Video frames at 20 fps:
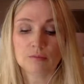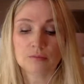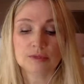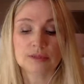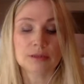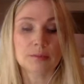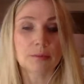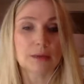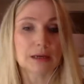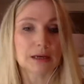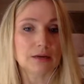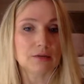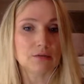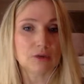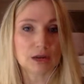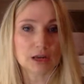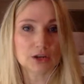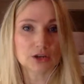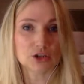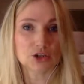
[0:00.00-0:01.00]
typically
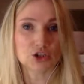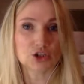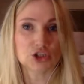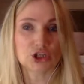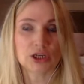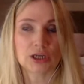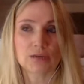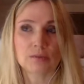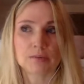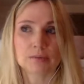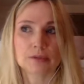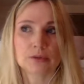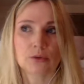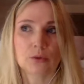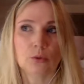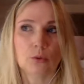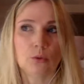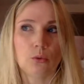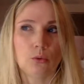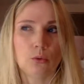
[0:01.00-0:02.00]
relationships
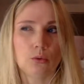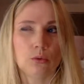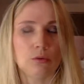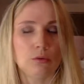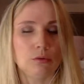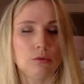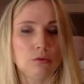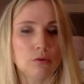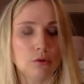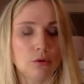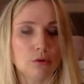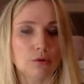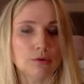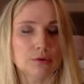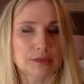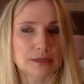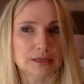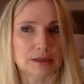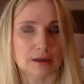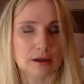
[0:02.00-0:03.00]
or not
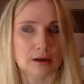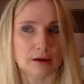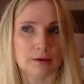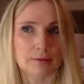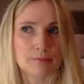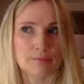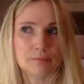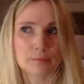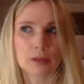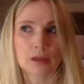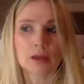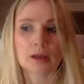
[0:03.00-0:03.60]
getting